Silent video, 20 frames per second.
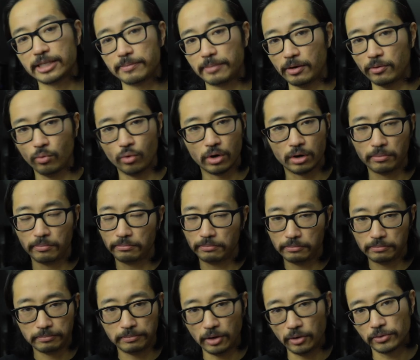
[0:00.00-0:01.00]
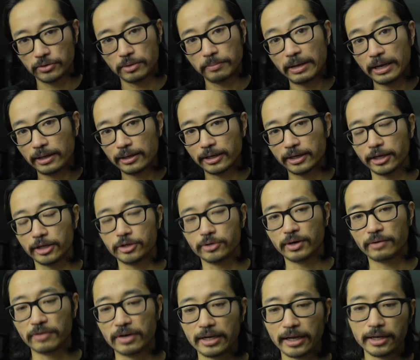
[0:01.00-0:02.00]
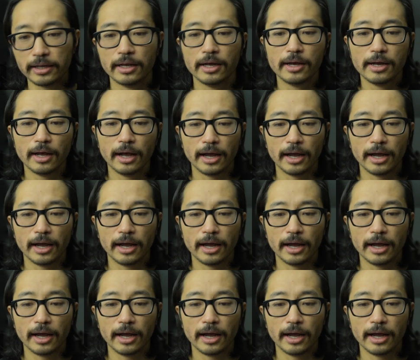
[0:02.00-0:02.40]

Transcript: sleep, I wore them both to bed like I do every night.